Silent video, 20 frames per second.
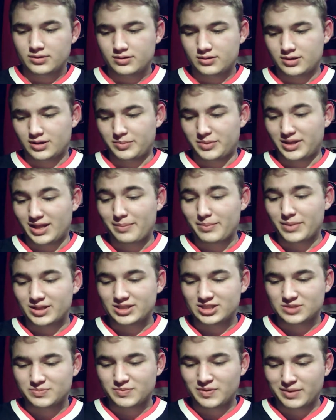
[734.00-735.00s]
I mean, that might
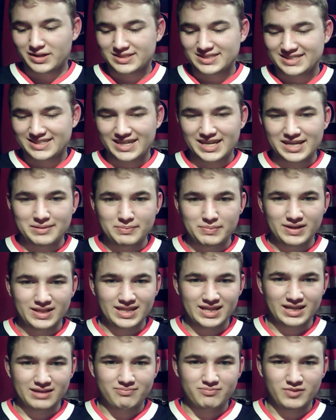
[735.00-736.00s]
just be my skin, but
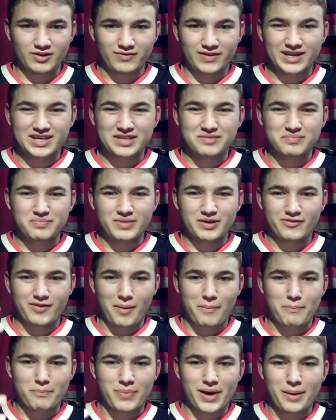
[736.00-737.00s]
like if I'm